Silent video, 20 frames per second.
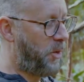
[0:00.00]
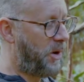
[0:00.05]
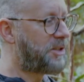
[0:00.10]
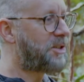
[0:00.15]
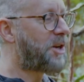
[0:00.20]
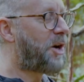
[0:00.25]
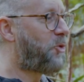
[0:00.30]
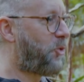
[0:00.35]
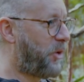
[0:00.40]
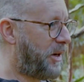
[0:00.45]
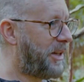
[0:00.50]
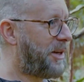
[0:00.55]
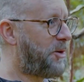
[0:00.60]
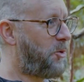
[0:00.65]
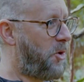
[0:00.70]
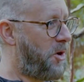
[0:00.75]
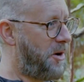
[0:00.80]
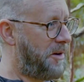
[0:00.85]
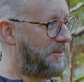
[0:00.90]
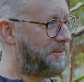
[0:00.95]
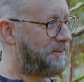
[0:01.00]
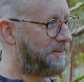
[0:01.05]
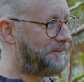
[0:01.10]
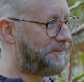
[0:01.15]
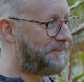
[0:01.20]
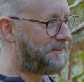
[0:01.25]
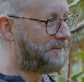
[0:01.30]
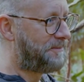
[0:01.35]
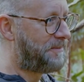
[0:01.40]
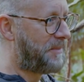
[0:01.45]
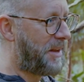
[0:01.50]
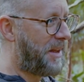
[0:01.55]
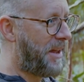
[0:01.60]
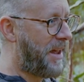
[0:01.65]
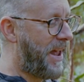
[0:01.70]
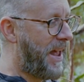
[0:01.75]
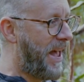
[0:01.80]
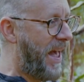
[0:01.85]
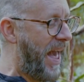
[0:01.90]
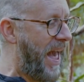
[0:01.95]
the ones I really want.
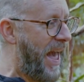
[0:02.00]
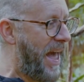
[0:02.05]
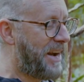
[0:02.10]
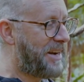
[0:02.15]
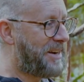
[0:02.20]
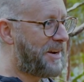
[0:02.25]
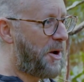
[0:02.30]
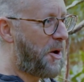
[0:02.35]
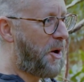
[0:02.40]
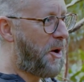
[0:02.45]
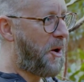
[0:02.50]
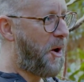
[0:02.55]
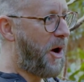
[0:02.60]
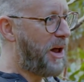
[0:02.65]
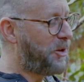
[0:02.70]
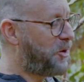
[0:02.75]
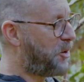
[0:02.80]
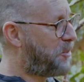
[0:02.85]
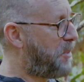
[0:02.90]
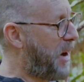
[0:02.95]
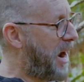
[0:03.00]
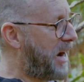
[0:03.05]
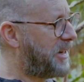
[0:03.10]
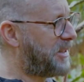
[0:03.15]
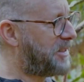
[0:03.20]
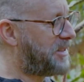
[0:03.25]
And I look back